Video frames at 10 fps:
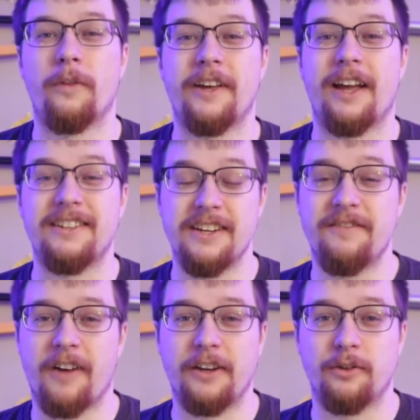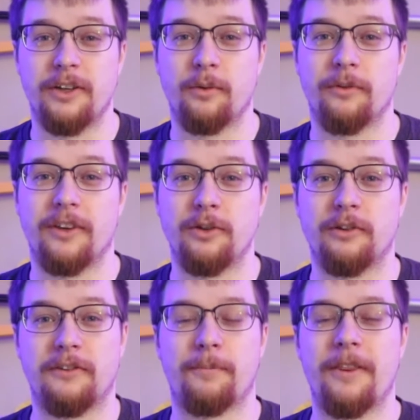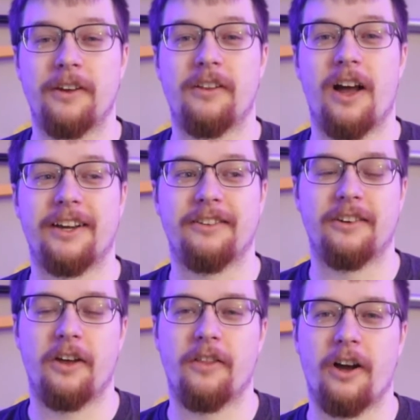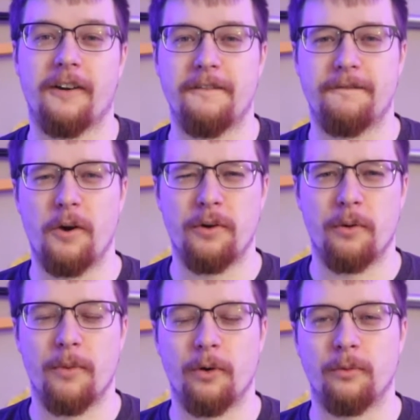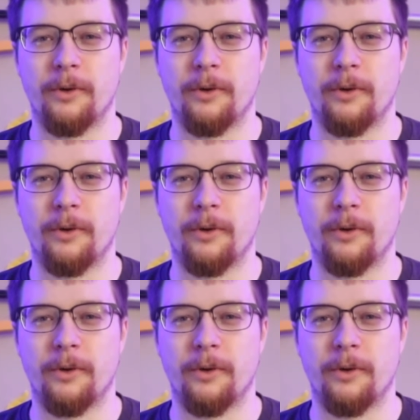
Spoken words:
One thing I did find unique was that you could spend the clockies and unlock a photo mode,